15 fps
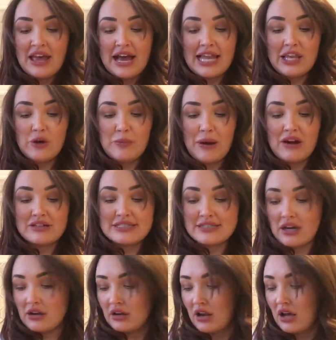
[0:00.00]
a little pair of
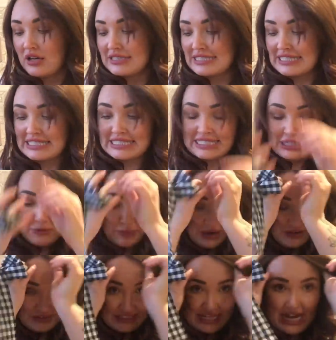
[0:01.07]
sunglasses, a little pair
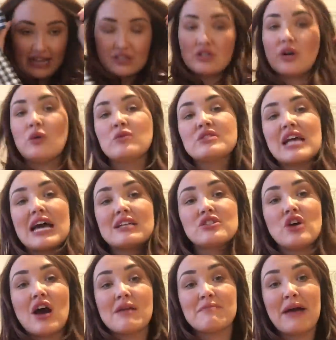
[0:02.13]
of sandals, and
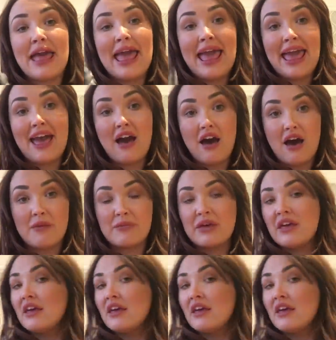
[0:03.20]
tied my hair up.